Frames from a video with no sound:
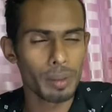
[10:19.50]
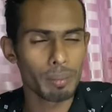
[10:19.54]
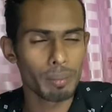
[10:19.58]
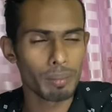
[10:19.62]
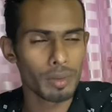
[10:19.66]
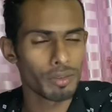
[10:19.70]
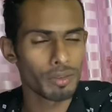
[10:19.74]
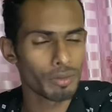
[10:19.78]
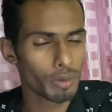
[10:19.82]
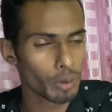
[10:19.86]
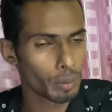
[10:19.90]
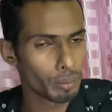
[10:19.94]

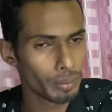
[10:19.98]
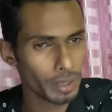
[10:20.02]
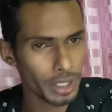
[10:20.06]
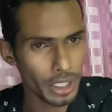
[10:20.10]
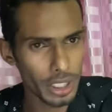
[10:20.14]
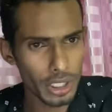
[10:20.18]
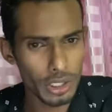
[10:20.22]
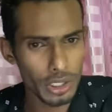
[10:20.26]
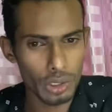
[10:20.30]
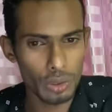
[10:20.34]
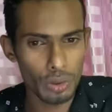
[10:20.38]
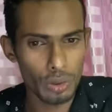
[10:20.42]
from
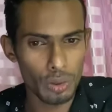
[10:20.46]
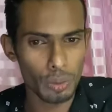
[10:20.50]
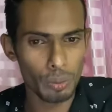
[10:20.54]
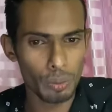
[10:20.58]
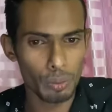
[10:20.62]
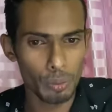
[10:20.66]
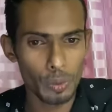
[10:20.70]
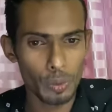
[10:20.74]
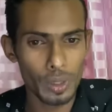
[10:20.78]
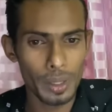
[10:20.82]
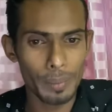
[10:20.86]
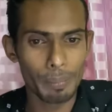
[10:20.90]
each group
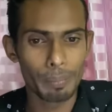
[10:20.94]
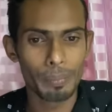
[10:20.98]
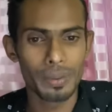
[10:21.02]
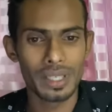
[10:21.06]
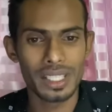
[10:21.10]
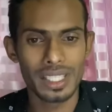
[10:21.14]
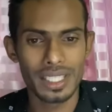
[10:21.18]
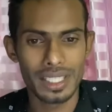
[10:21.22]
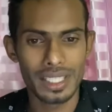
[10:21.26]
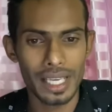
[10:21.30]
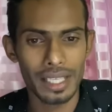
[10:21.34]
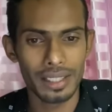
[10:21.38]
will
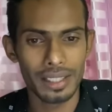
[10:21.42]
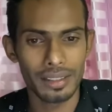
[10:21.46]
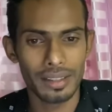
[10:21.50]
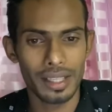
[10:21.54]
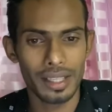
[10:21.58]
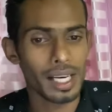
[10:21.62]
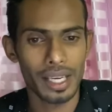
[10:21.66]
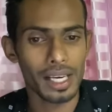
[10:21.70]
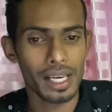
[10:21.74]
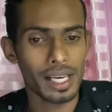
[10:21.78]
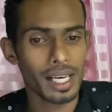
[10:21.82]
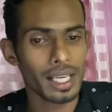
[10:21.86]
present
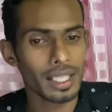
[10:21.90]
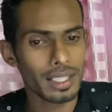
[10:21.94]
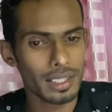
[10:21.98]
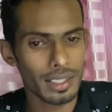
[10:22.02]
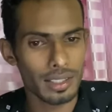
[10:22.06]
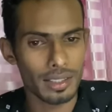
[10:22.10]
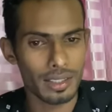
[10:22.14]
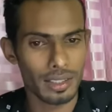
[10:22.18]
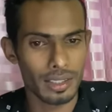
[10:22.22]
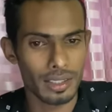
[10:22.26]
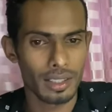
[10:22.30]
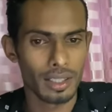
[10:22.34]
their
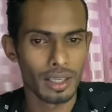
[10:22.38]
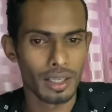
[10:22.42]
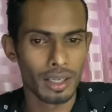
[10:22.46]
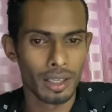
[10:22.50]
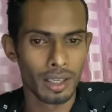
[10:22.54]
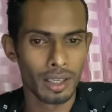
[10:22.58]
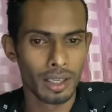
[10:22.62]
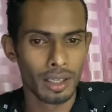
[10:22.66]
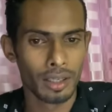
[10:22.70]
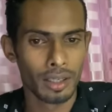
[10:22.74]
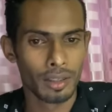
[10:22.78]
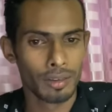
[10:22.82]
answers.
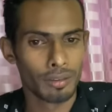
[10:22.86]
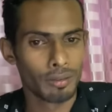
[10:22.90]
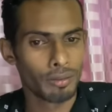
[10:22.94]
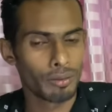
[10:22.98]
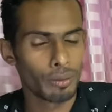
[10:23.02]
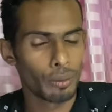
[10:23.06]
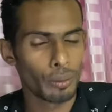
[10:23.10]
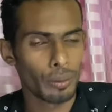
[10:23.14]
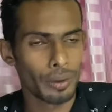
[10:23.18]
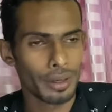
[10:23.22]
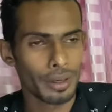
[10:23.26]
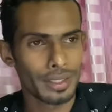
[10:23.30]

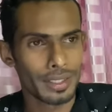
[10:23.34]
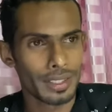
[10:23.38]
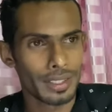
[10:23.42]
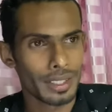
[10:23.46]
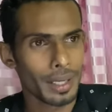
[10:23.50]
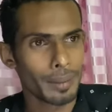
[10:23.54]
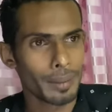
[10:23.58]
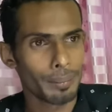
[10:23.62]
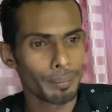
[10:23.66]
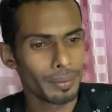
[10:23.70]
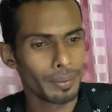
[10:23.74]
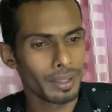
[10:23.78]
For
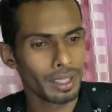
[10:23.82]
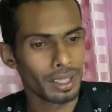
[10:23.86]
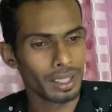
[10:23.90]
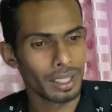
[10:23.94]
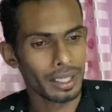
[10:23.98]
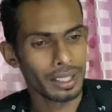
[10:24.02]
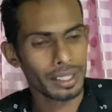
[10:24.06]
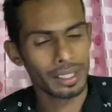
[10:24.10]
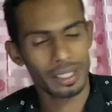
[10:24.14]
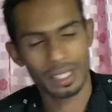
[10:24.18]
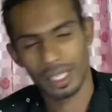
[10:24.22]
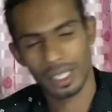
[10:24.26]
example,
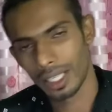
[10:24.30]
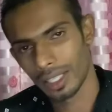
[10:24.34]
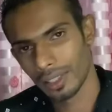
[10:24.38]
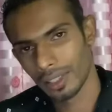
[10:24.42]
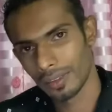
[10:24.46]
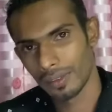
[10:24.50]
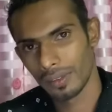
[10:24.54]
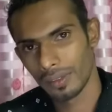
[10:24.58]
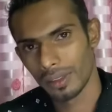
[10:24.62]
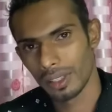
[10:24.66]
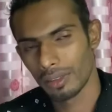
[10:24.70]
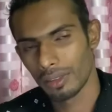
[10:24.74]
like
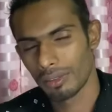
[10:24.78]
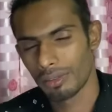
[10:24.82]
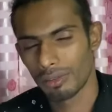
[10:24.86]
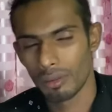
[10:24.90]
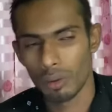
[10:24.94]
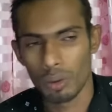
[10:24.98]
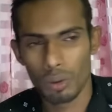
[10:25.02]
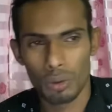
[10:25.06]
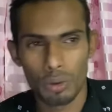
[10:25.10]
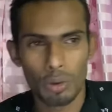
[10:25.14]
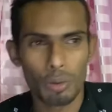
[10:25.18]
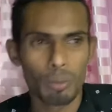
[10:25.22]
if for
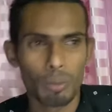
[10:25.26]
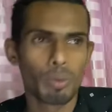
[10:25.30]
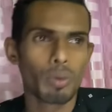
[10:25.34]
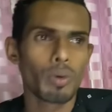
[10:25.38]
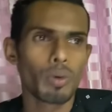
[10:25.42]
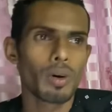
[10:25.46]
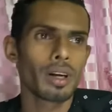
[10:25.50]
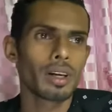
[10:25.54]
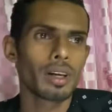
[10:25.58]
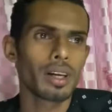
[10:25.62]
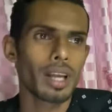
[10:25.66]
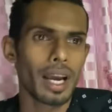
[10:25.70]
group
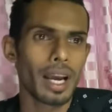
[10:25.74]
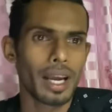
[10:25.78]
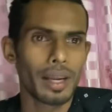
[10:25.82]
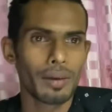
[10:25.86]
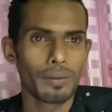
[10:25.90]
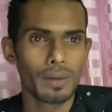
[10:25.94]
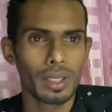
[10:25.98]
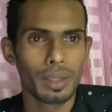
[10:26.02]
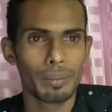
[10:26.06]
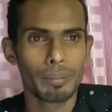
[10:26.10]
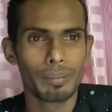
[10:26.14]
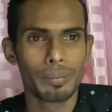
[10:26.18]
1, I
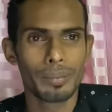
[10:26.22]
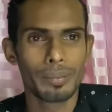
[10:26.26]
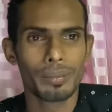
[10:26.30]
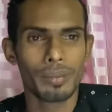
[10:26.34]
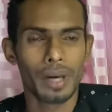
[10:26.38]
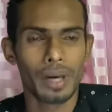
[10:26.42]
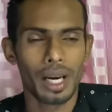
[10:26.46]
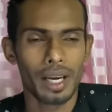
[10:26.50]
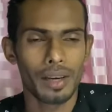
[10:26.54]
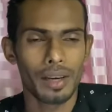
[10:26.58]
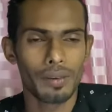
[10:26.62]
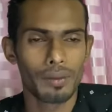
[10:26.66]

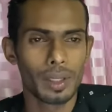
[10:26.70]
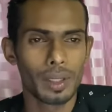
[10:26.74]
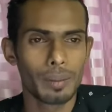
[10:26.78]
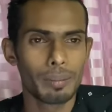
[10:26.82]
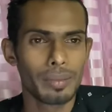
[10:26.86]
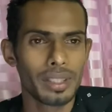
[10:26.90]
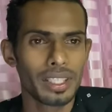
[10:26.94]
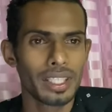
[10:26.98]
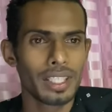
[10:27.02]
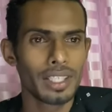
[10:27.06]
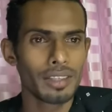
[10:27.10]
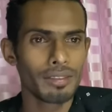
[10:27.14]
will be
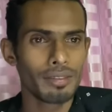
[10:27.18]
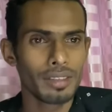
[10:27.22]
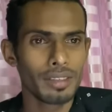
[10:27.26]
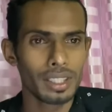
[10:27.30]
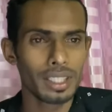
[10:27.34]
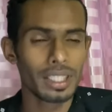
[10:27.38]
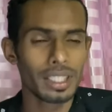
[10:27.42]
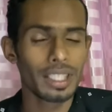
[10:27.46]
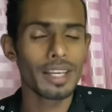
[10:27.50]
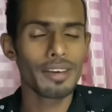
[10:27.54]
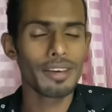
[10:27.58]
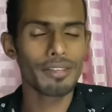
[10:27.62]
giving
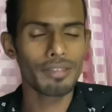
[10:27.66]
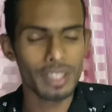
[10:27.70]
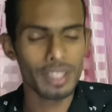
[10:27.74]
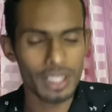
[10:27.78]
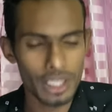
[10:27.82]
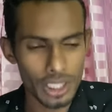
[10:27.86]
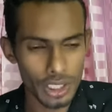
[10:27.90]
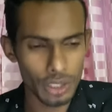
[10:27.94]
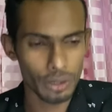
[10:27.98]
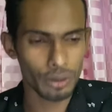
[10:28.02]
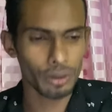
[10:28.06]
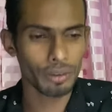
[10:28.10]
the
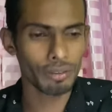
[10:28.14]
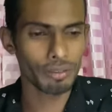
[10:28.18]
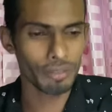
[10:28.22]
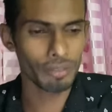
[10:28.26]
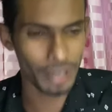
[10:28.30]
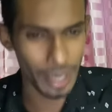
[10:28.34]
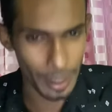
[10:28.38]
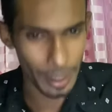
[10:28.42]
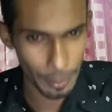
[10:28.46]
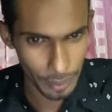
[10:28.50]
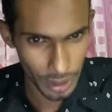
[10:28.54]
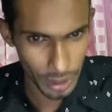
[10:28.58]
definition of
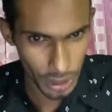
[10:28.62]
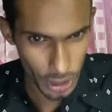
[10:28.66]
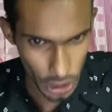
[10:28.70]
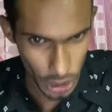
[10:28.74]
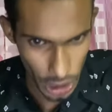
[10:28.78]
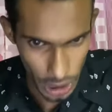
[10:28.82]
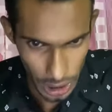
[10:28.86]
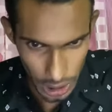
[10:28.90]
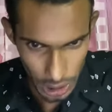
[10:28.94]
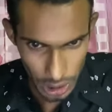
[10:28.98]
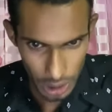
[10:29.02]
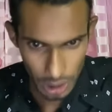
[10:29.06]
climate
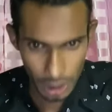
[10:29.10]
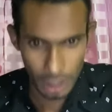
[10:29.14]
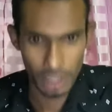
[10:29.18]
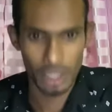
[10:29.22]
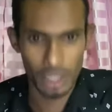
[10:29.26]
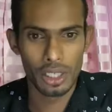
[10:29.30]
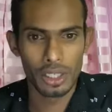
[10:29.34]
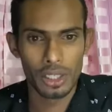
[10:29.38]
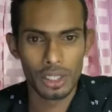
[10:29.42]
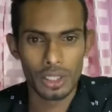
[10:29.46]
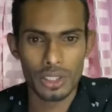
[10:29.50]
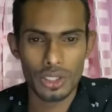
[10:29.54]
change.
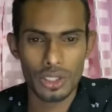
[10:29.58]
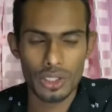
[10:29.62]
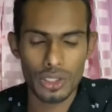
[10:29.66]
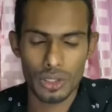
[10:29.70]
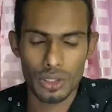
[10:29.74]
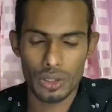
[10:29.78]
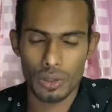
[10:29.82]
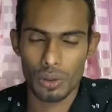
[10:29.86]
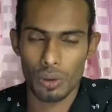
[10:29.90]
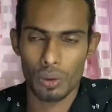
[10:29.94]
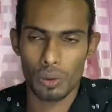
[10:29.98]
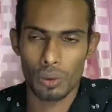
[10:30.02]

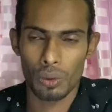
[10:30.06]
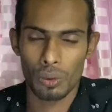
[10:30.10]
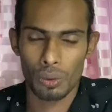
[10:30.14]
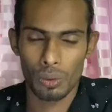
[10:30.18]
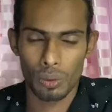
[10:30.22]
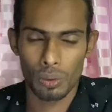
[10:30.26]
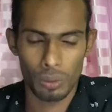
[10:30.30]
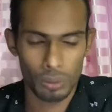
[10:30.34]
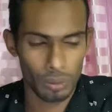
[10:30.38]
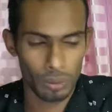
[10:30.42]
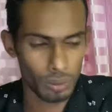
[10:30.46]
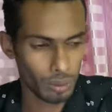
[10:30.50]

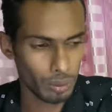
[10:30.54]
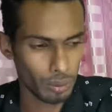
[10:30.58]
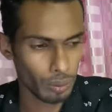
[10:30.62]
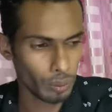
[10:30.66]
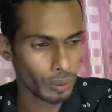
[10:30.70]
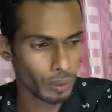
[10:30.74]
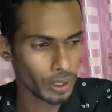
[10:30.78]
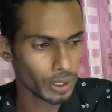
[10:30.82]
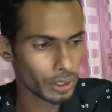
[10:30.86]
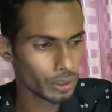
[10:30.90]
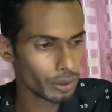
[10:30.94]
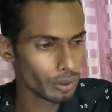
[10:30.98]
So
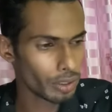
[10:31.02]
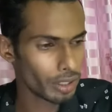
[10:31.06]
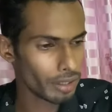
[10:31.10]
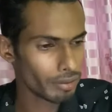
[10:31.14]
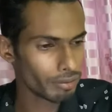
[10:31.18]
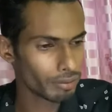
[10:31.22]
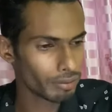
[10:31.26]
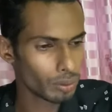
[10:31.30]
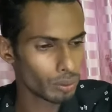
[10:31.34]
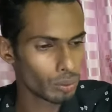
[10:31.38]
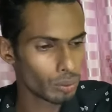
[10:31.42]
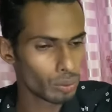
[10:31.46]
what you
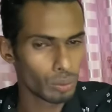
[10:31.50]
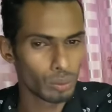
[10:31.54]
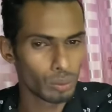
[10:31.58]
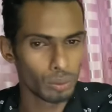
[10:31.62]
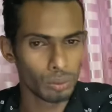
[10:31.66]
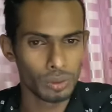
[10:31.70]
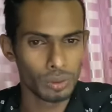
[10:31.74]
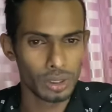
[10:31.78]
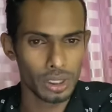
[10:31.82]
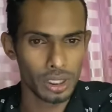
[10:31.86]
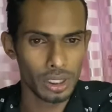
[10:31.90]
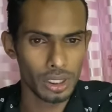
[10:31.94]
have to do,
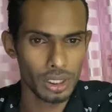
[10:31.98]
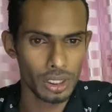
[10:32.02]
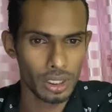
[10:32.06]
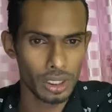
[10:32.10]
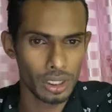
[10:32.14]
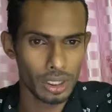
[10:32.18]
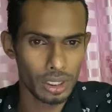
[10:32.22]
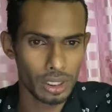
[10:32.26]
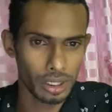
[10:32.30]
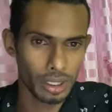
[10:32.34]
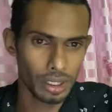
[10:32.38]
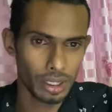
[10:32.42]
the
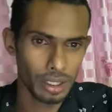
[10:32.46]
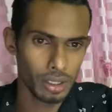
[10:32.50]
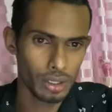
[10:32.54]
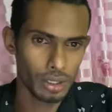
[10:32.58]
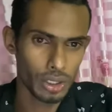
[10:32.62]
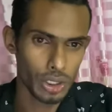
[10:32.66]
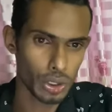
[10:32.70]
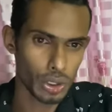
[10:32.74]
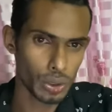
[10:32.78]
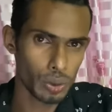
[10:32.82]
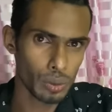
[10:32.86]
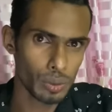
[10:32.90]

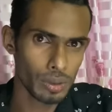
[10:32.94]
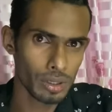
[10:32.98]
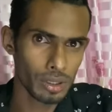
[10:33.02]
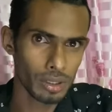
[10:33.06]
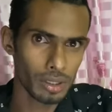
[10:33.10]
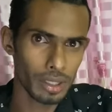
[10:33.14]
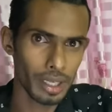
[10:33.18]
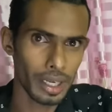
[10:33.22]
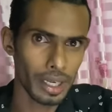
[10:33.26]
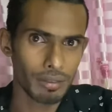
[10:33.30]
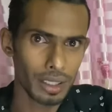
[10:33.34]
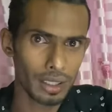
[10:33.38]
student
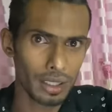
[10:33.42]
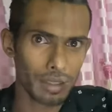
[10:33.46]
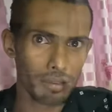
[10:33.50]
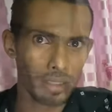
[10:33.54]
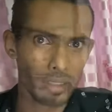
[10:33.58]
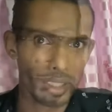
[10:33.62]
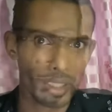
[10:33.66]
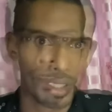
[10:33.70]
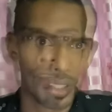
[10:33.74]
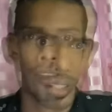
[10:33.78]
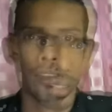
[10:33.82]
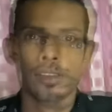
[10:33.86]

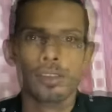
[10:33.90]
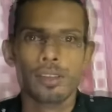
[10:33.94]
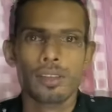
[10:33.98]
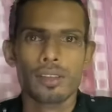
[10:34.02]
activity,